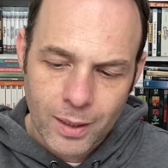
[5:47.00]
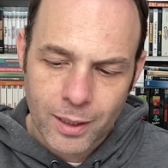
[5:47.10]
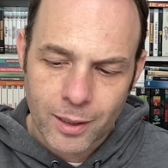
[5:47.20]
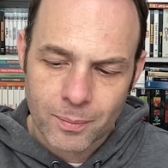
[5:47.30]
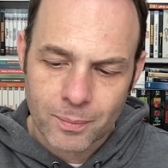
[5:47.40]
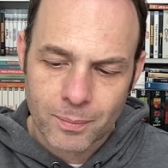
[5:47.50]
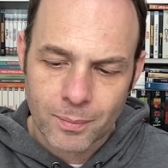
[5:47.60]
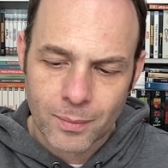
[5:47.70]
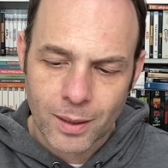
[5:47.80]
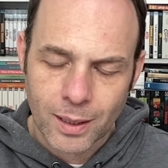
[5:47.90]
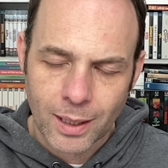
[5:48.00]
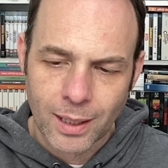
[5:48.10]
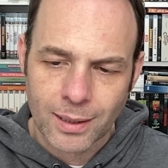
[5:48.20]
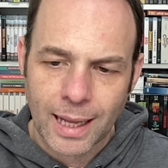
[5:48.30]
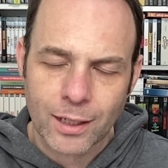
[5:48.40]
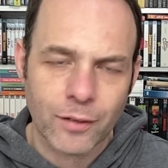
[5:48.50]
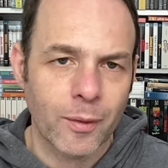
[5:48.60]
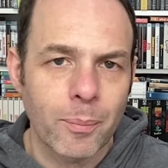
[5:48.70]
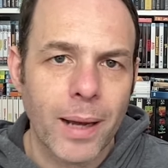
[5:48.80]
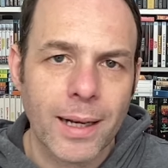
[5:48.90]
a lack of
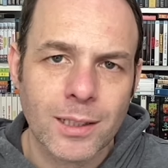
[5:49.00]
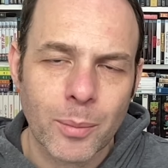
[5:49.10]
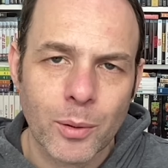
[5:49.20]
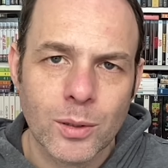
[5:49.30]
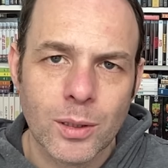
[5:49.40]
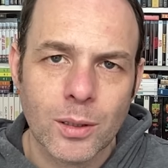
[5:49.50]
impact about it.